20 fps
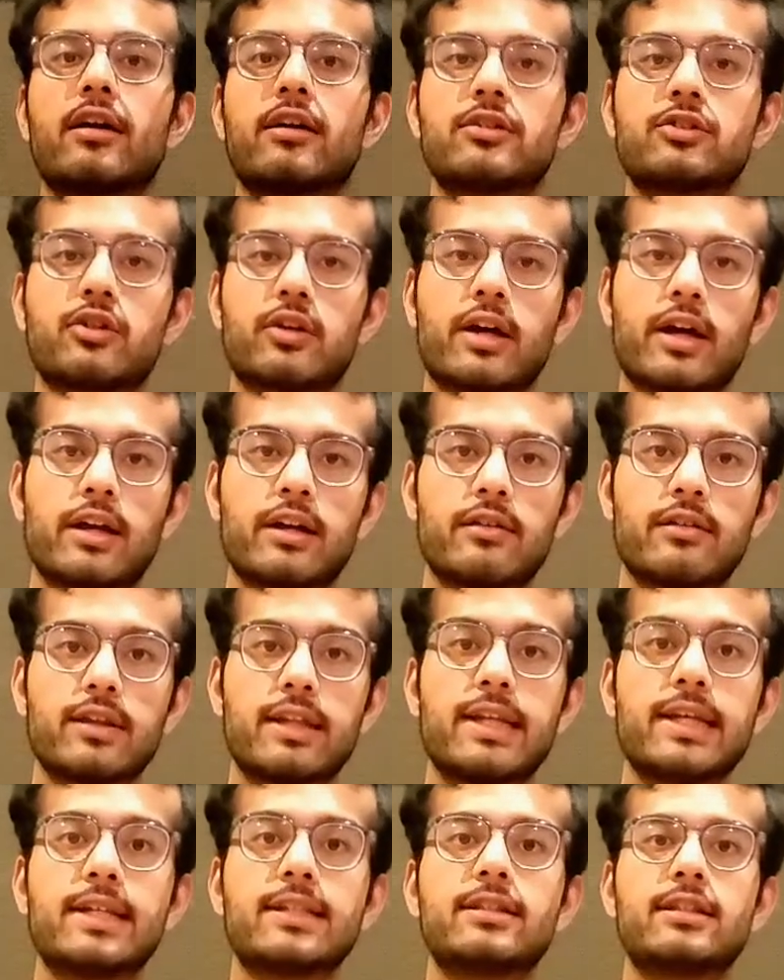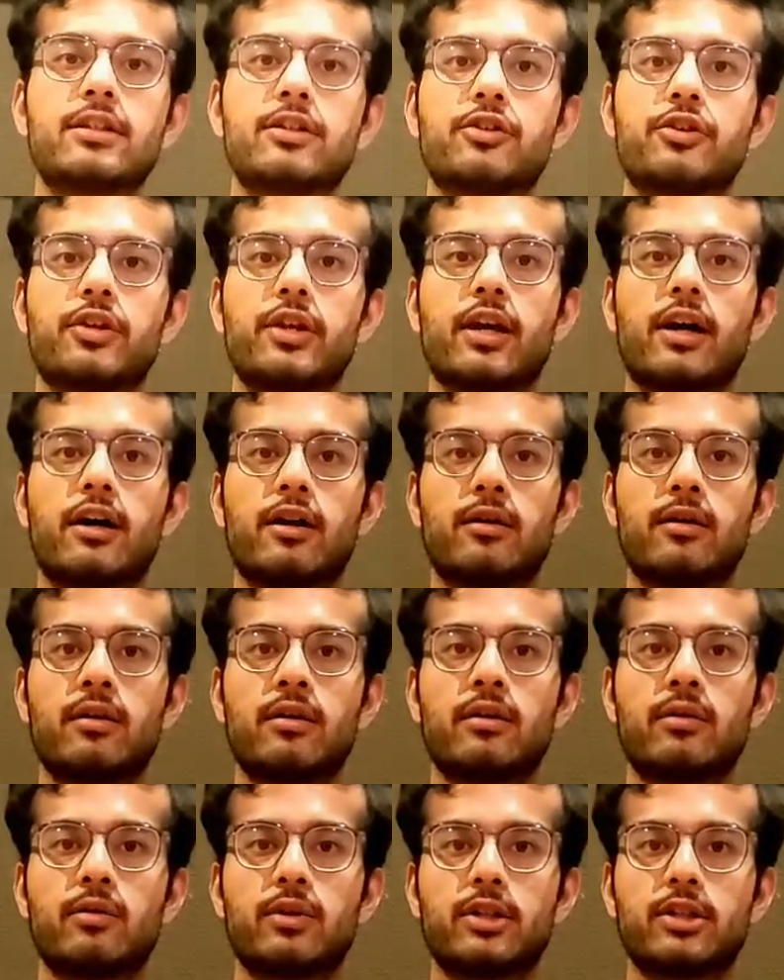So it kind of leads into Dhyana,
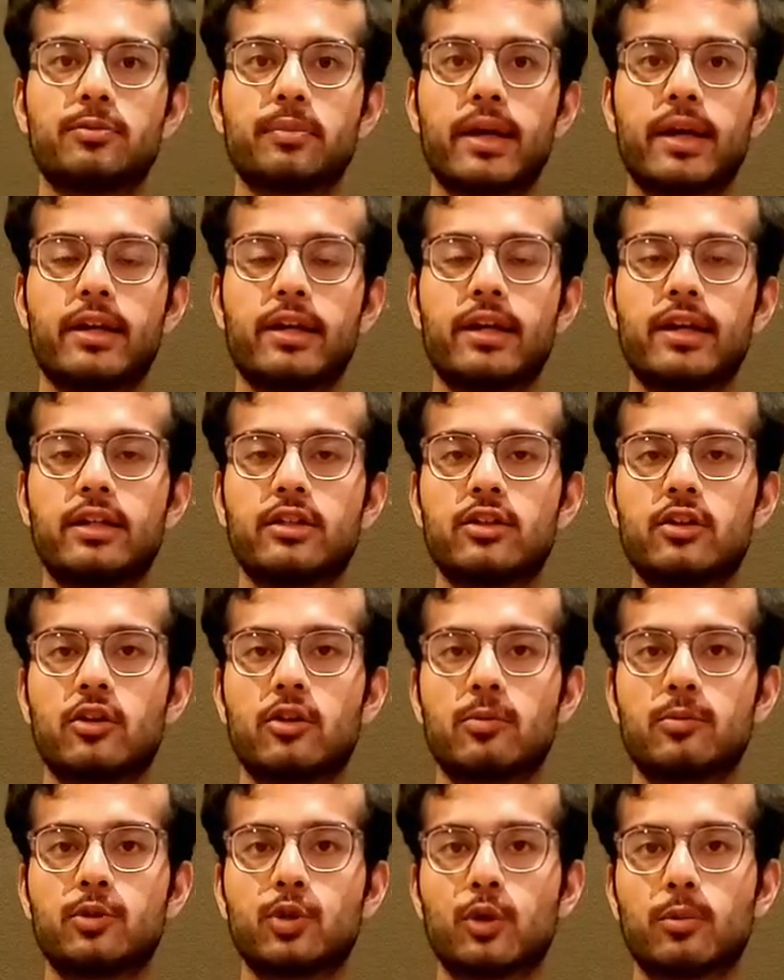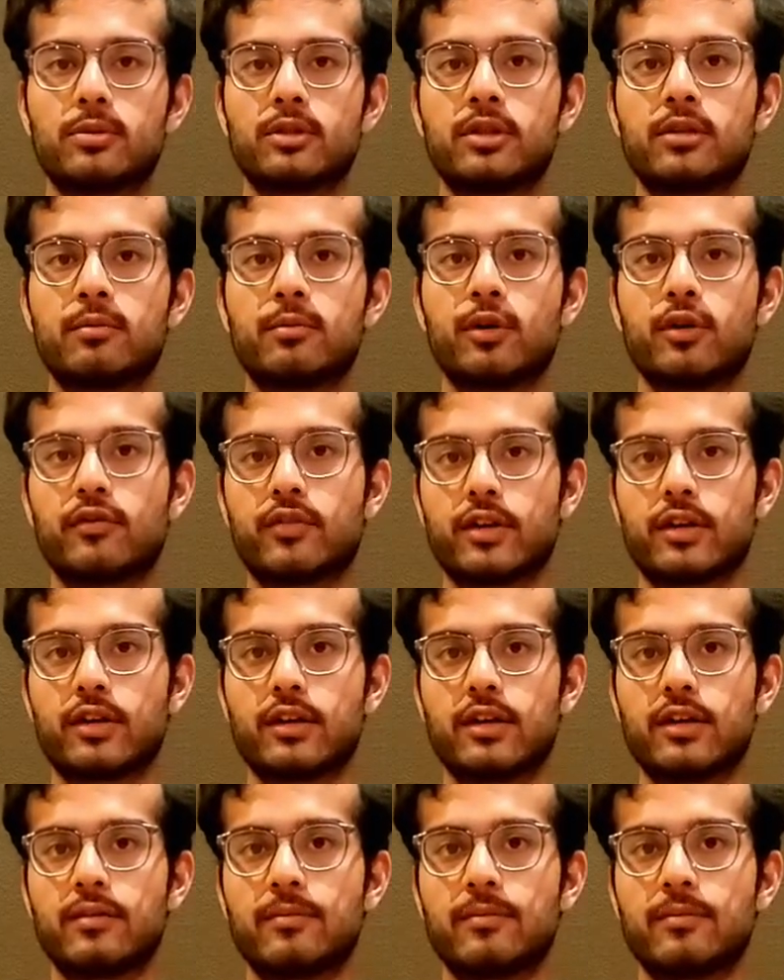which is meditation absorption, perfectly.